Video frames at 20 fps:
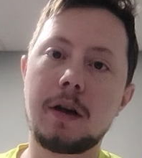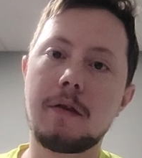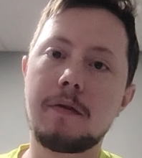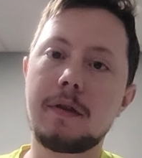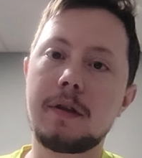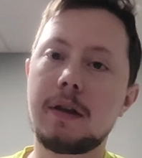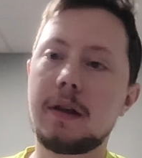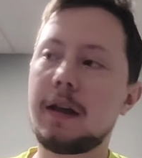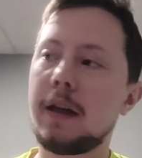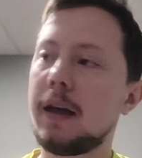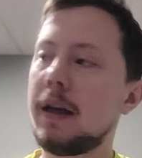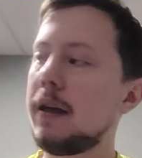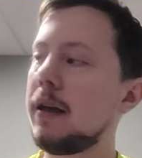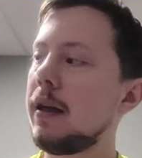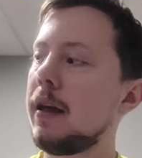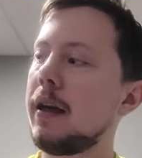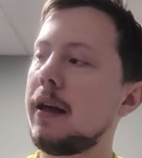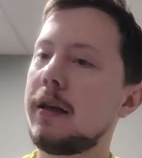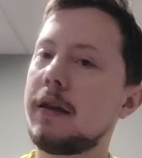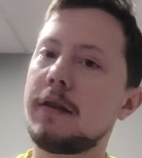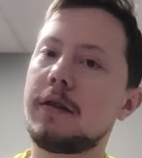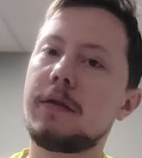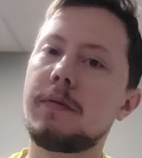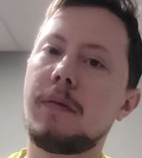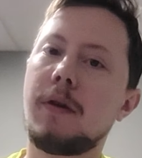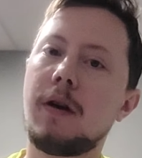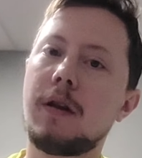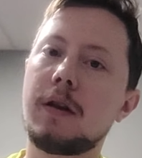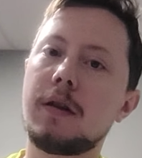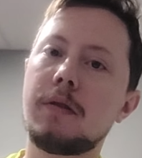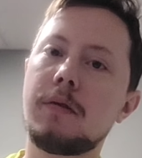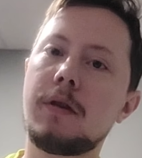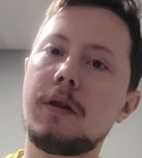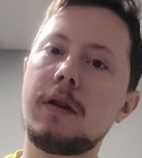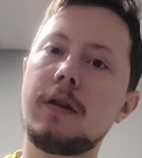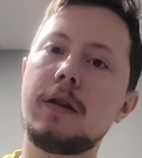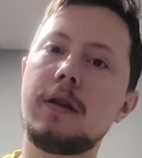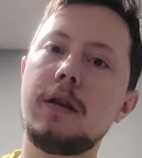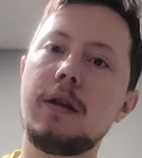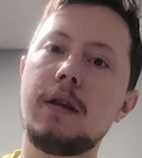over today, and a smaller one.